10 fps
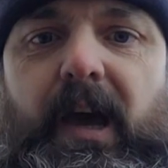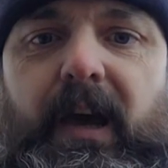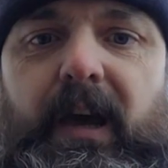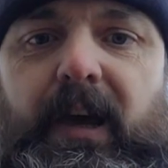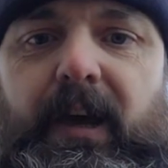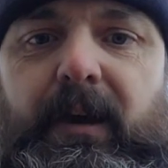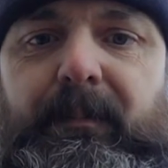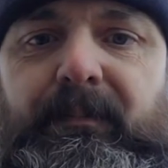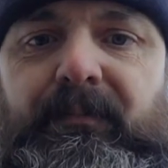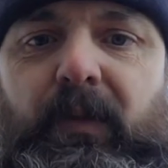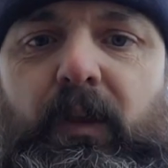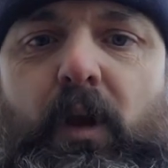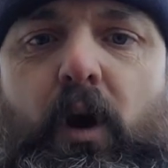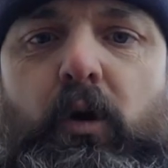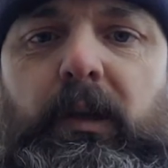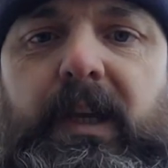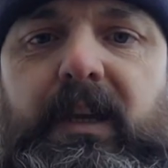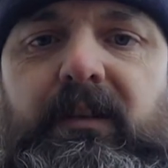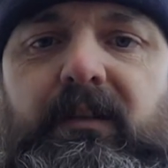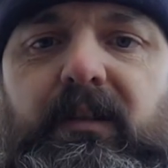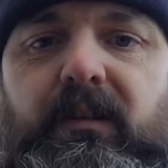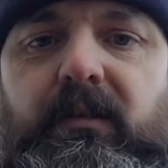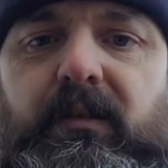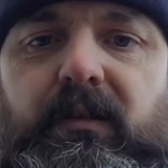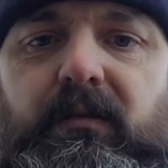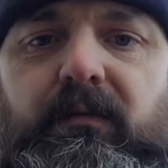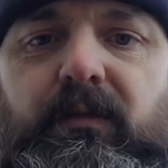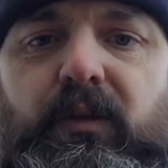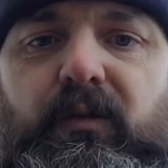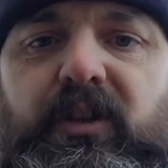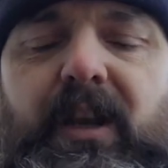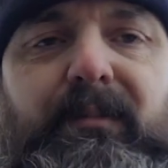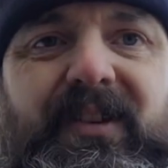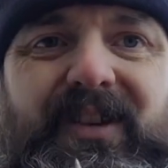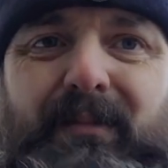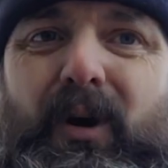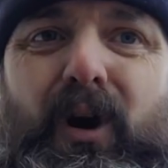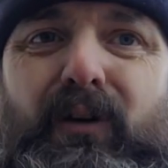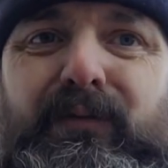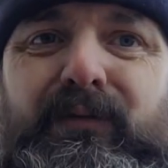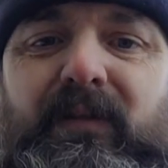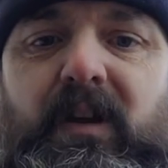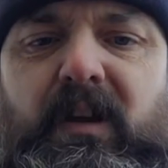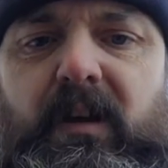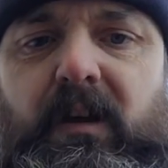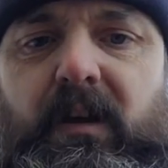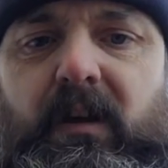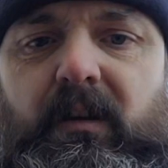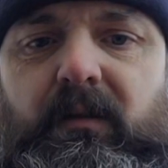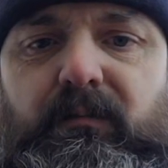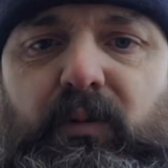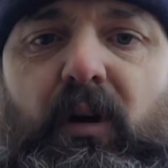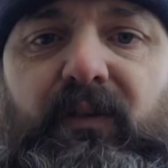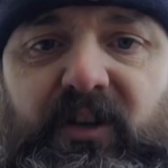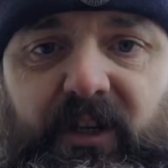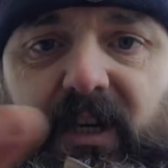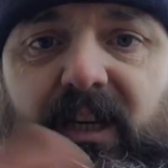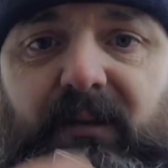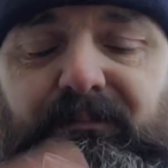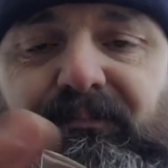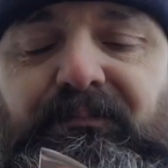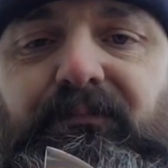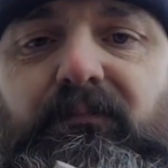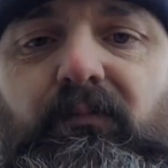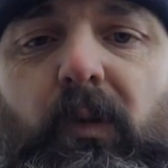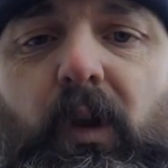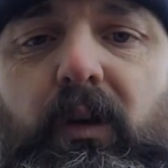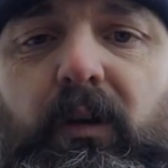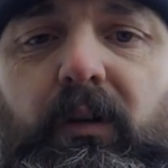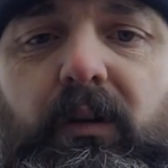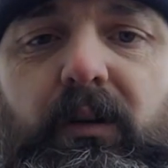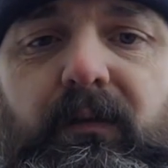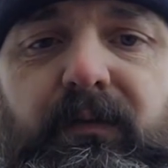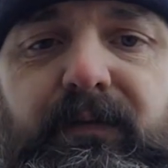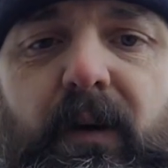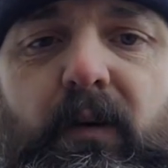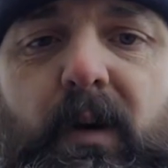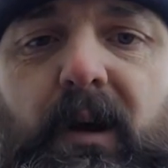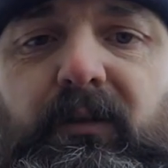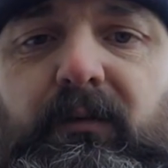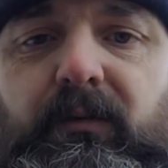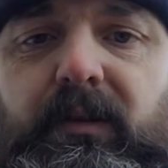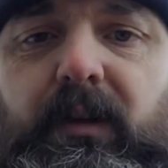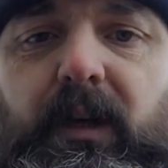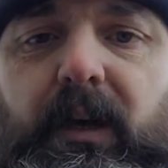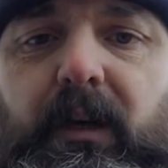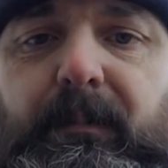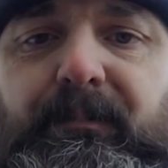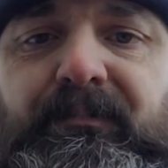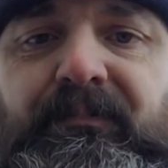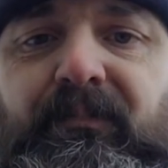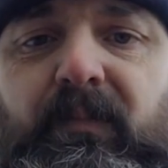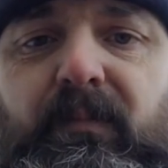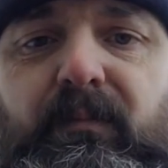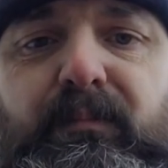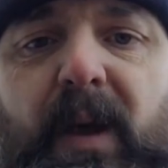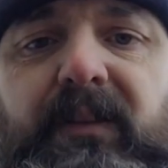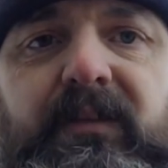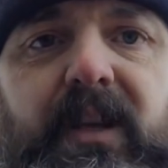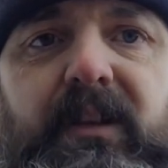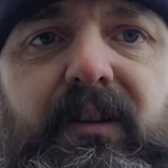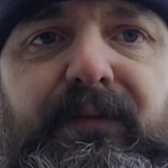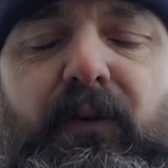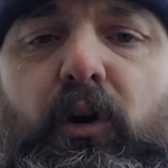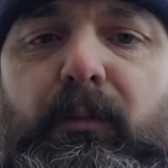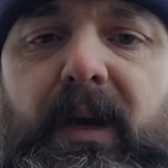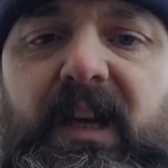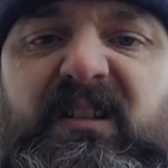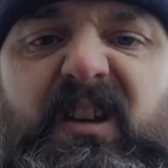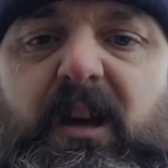not only can you snap the tip off, but obviously you can very well bend it, deform it,